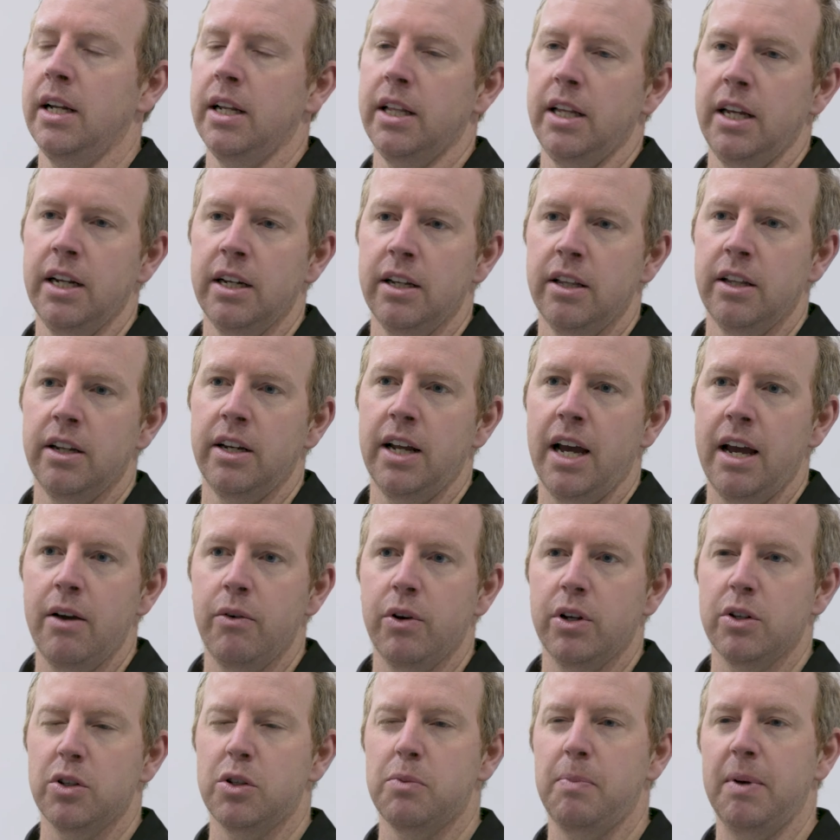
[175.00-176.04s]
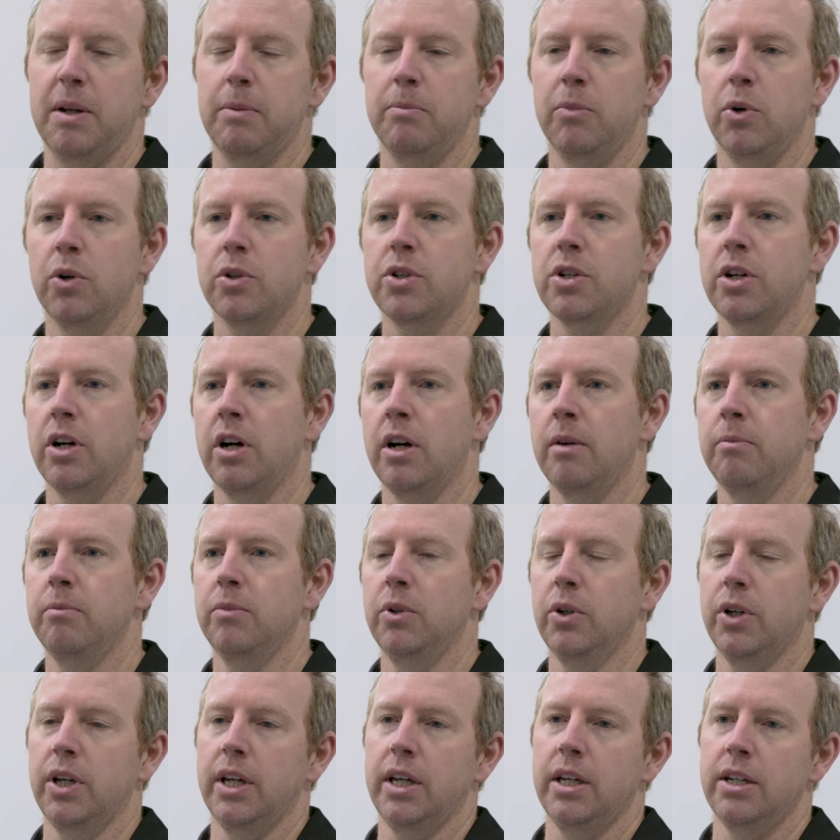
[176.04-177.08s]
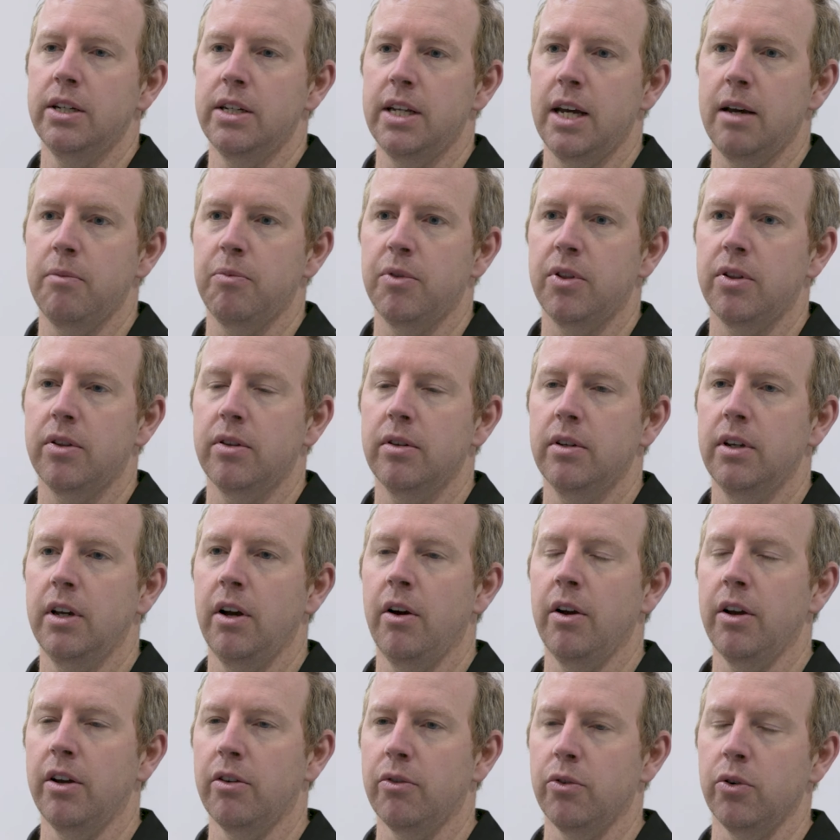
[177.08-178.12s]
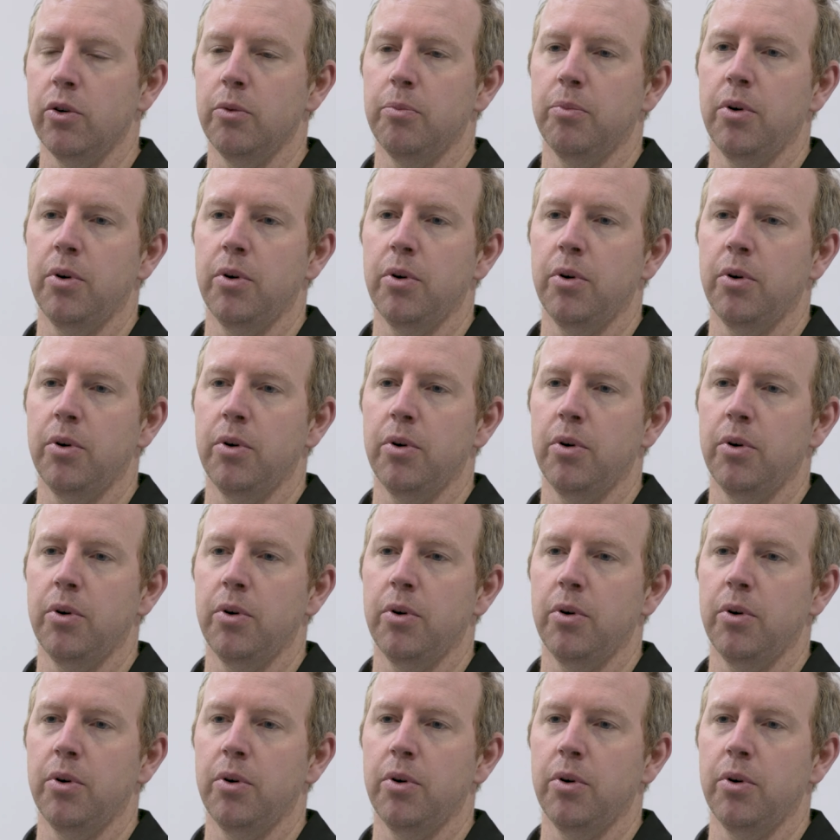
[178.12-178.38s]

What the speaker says: then at the end of the day, we can spend more time looking in depth, going through it